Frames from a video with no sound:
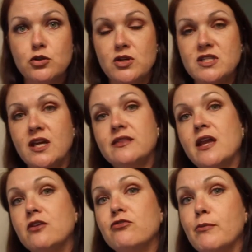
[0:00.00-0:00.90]
You need to get that
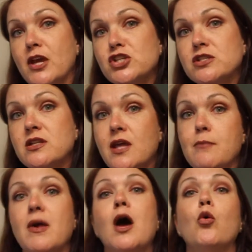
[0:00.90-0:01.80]
information to
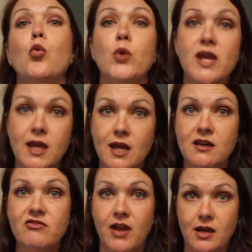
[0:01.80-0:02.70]
them a week in
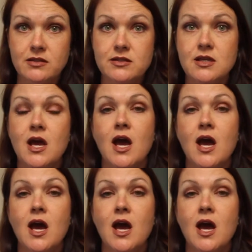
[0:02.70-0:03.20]
advance.